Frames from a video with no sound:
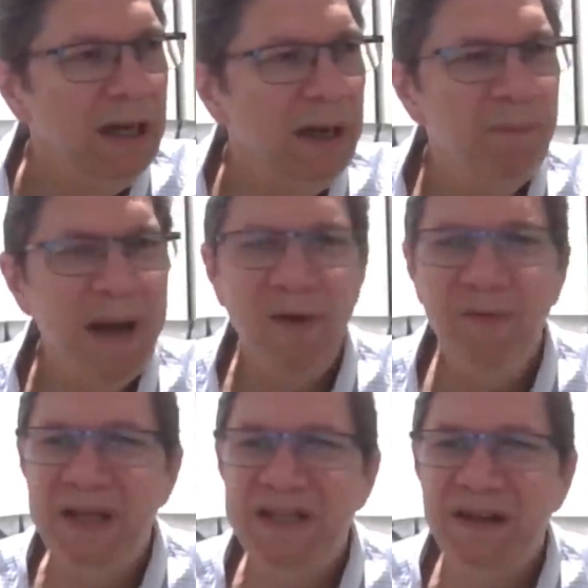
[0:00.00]

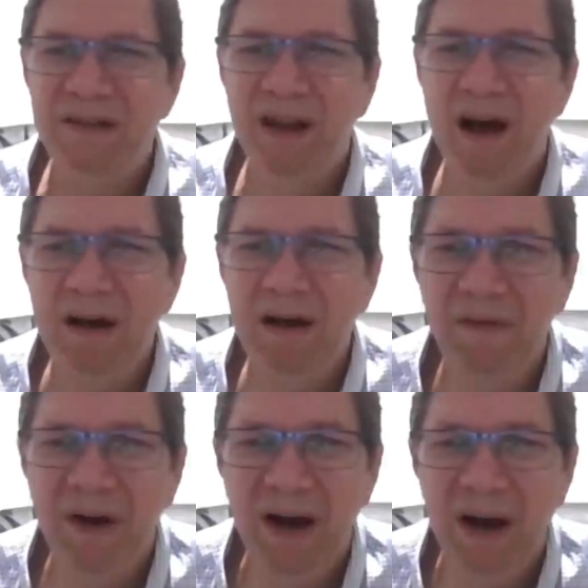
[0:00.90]
about this
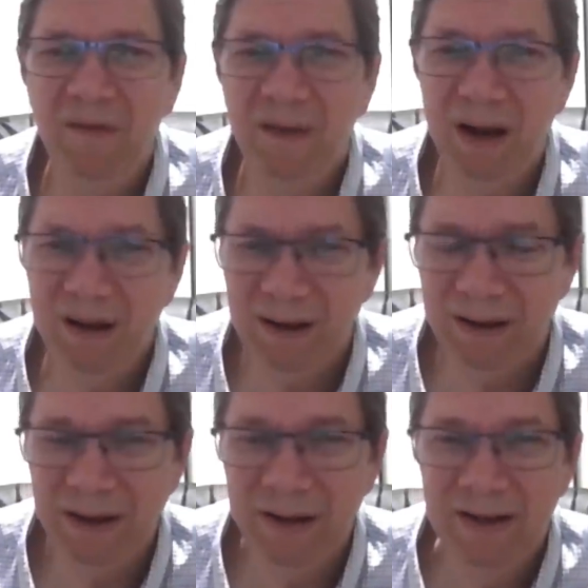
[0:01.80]
love of God.